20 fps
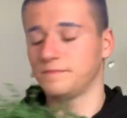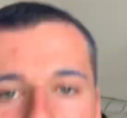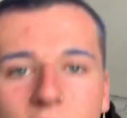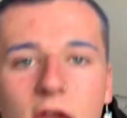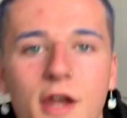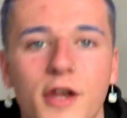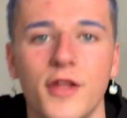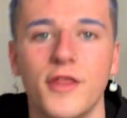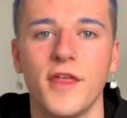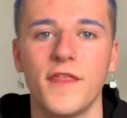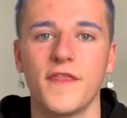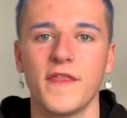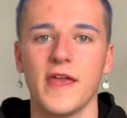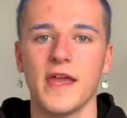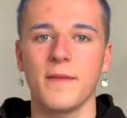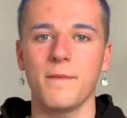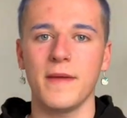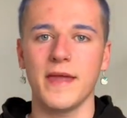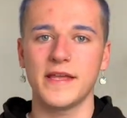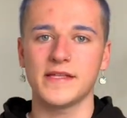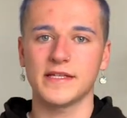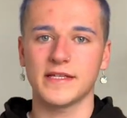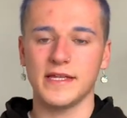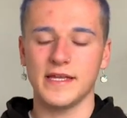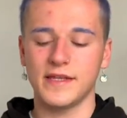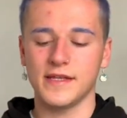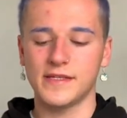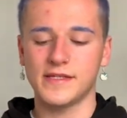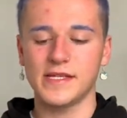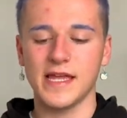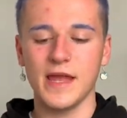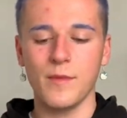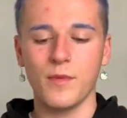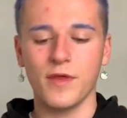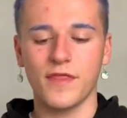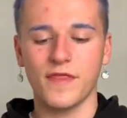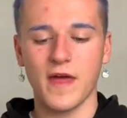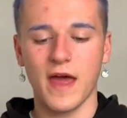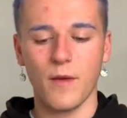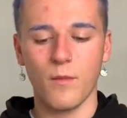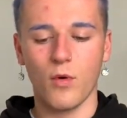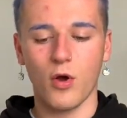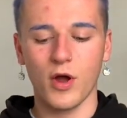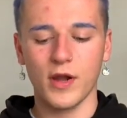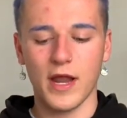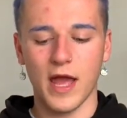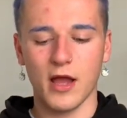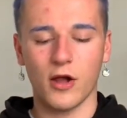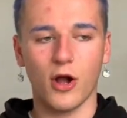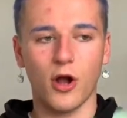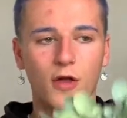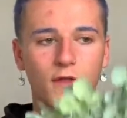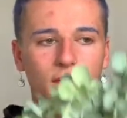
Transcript: Another thing, basically the same with that one, I got